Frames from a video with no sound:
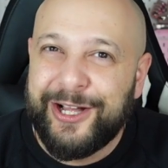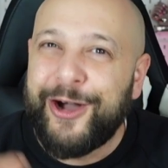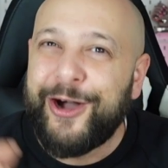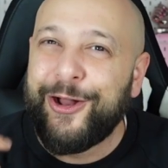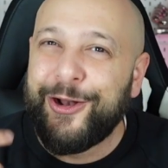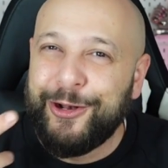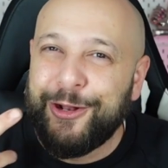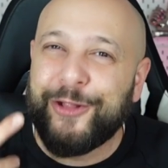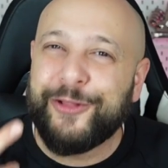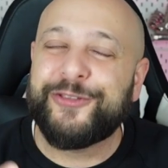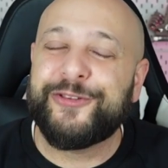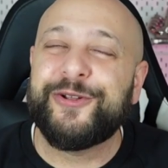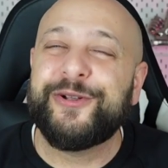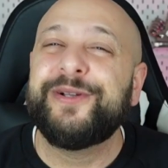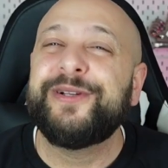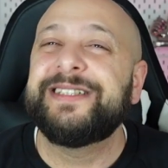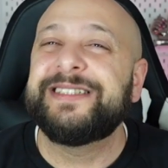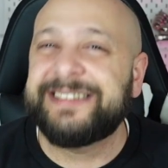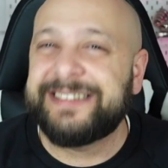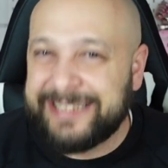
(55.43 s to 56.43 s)
a lot
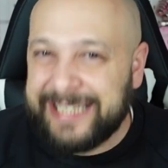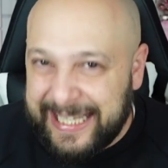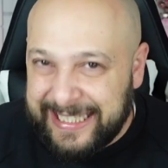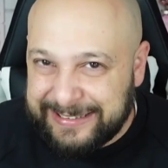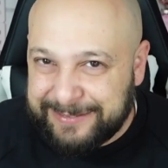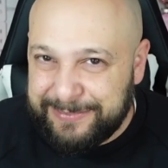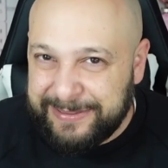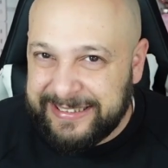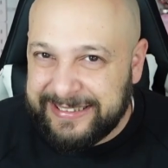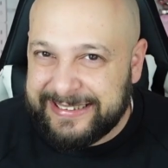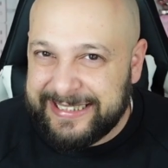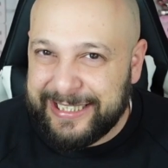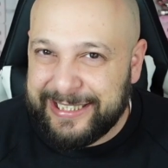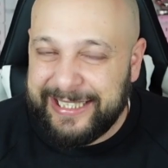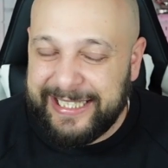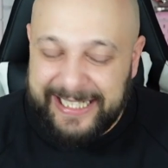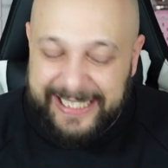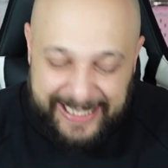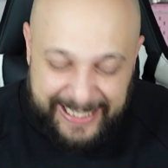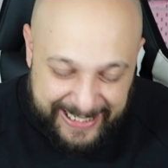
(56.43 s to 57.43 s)
has been said
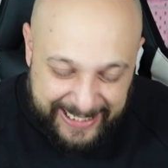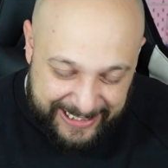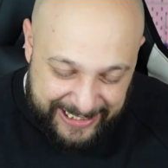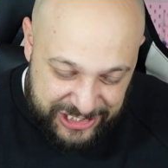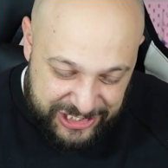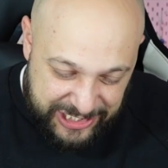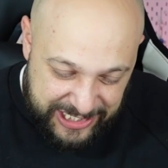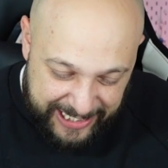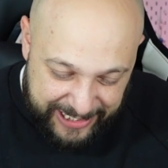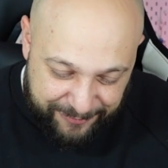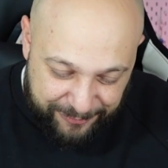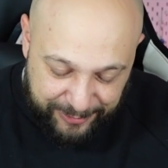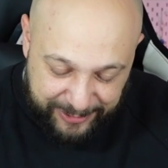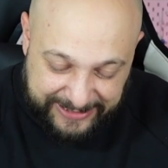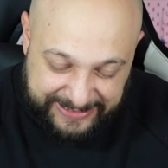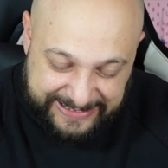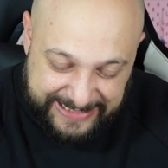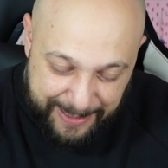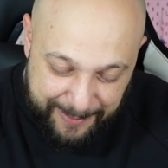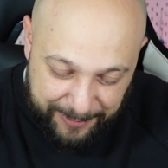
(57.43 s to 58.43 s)
in English, like for
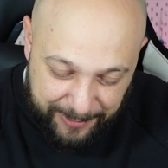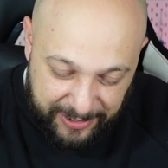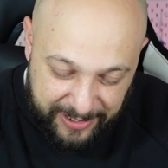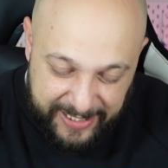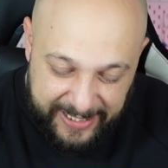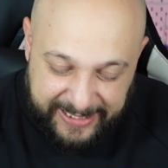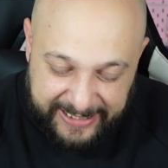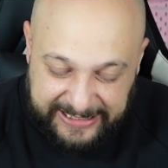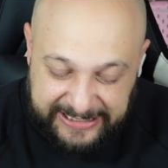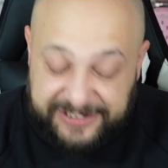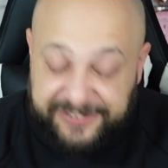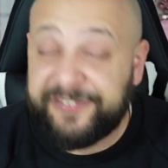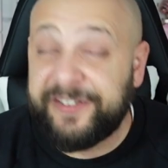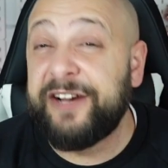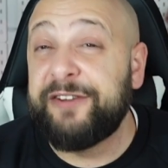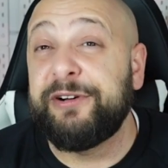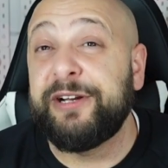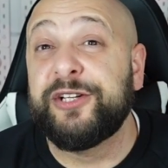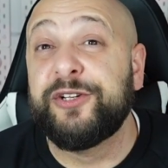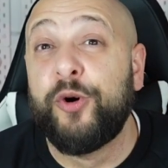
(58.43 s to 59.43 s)
example, his
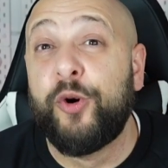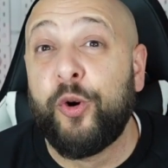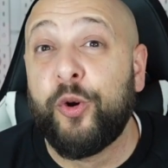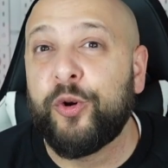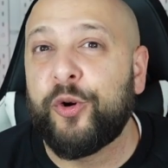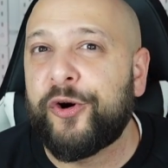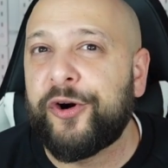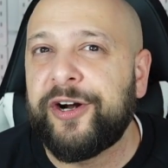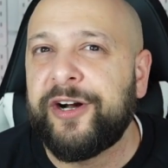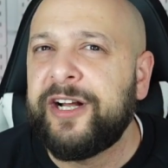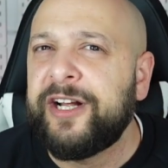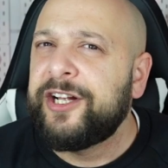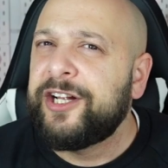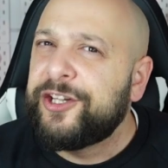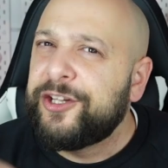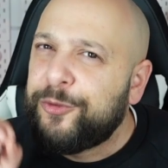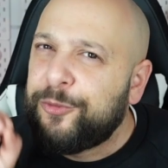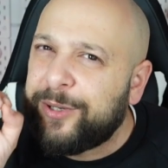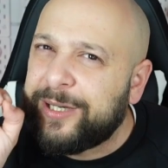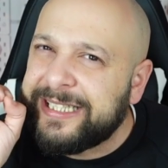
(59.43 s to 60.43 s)
favorite goal or
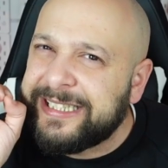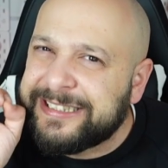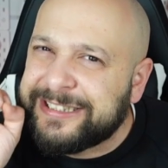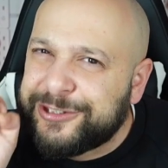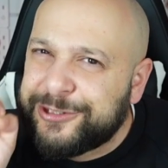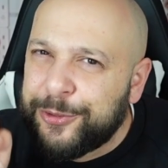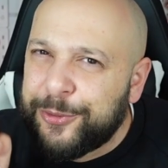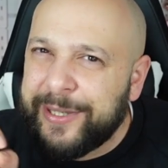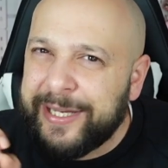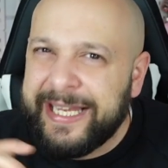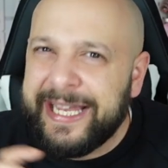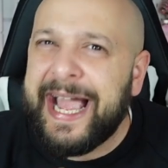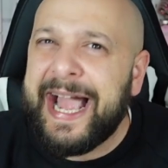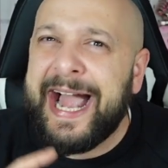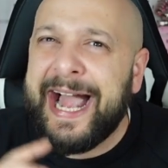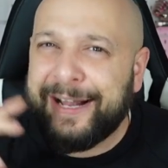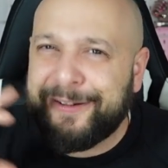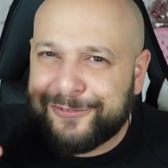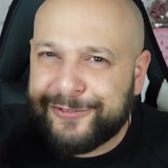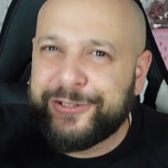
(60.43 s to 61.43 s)
what he's doing
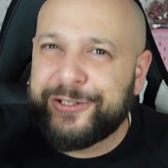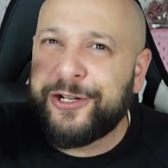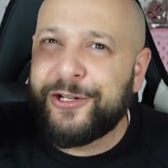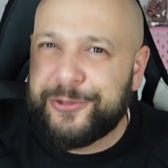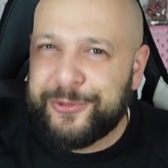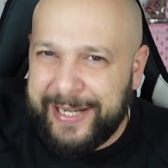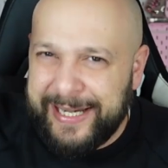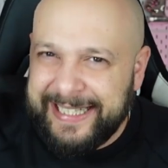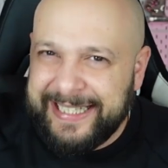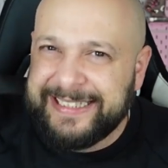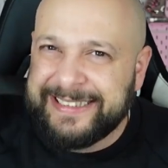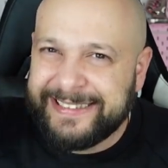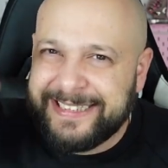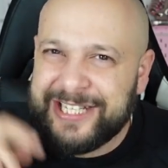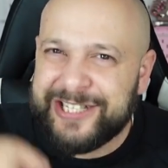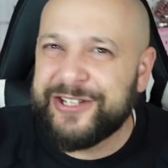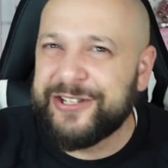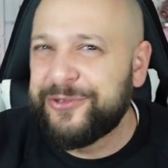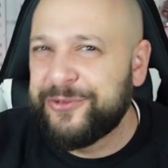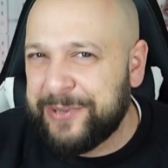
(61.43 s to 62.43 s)
after the training
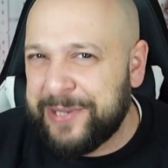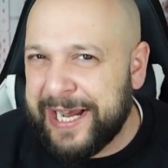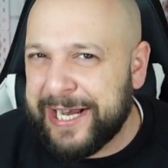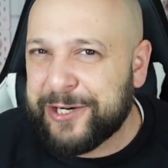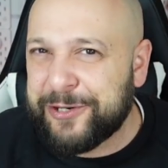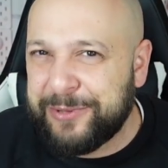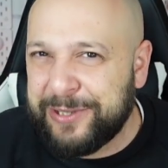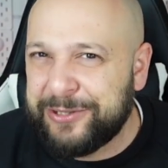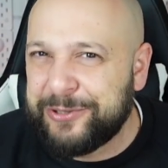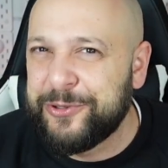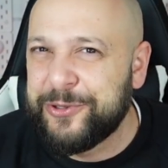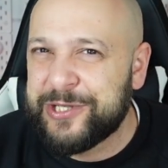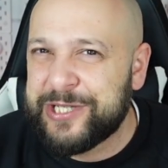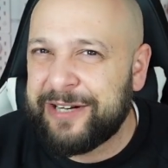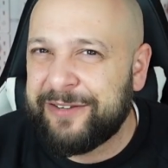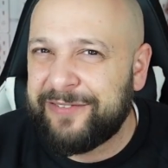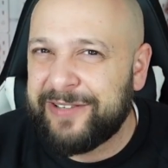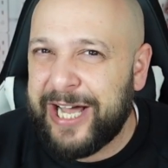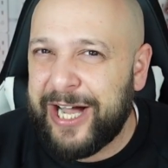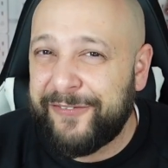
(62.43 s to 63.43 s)
session together with
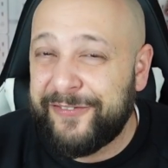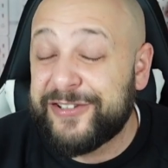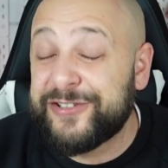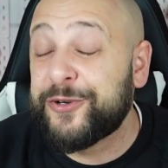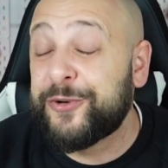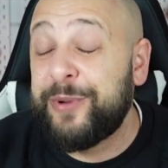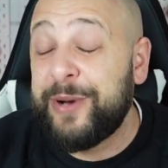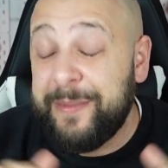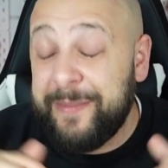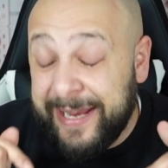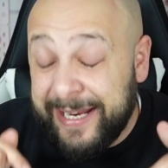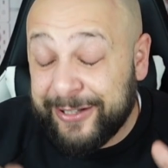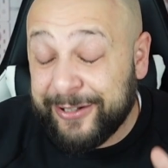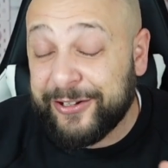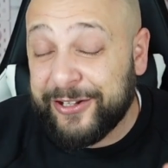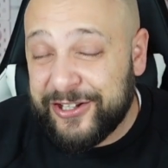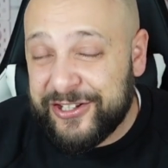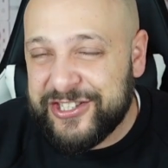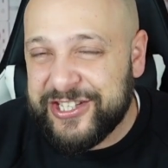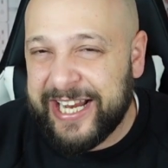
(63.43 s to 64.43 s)
Dusan Vlahovic will remain on
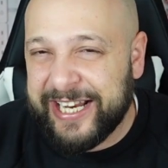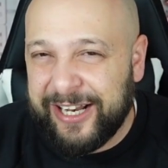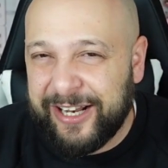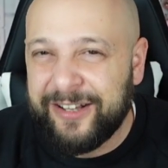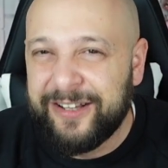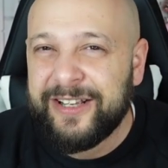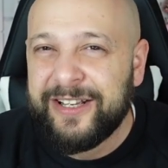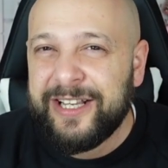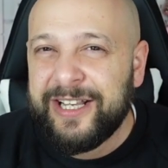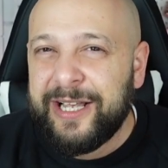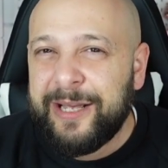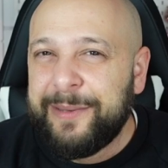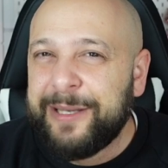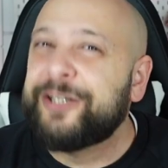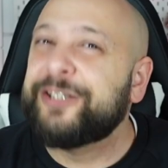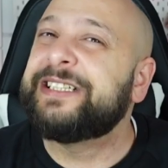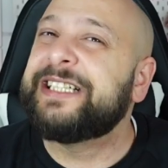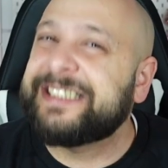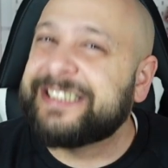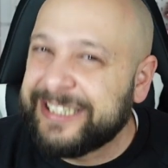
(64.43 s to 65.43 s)
the channel
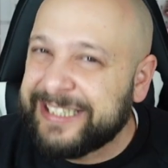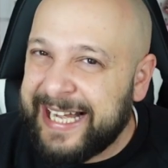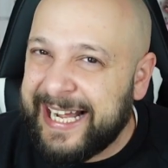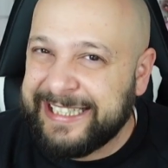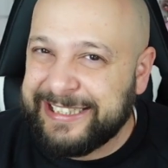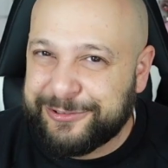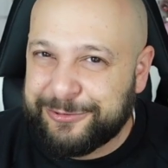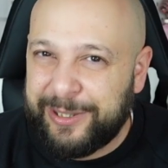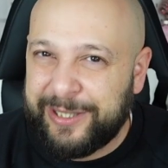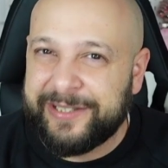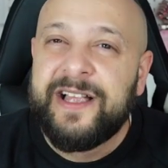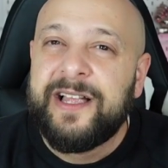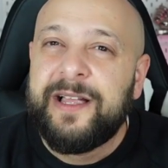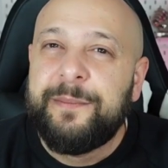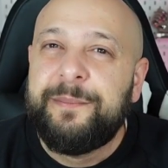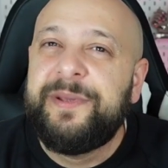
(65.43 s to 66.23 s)
because it's a nice one.